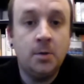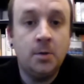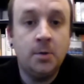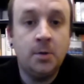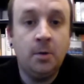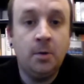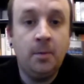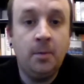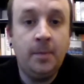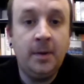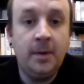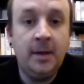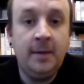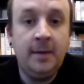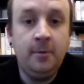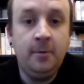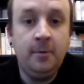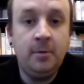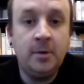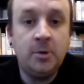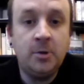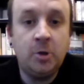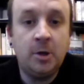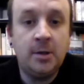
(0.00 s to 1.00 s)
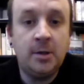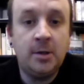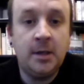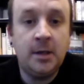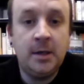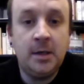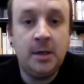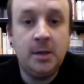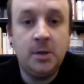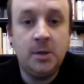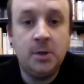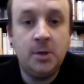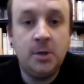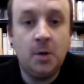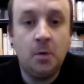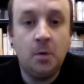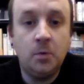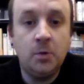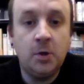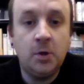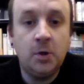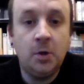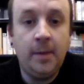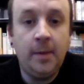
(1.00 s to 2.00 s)
So I believe you're interested in stone
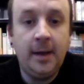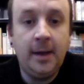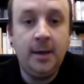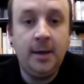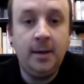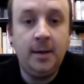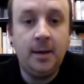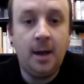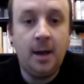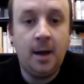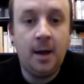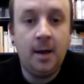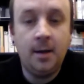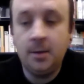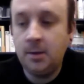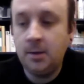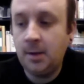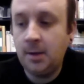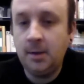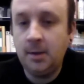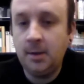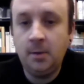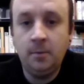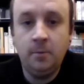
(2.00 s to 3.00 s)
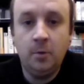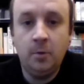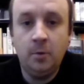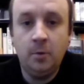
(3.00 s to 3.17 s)
tool making and that you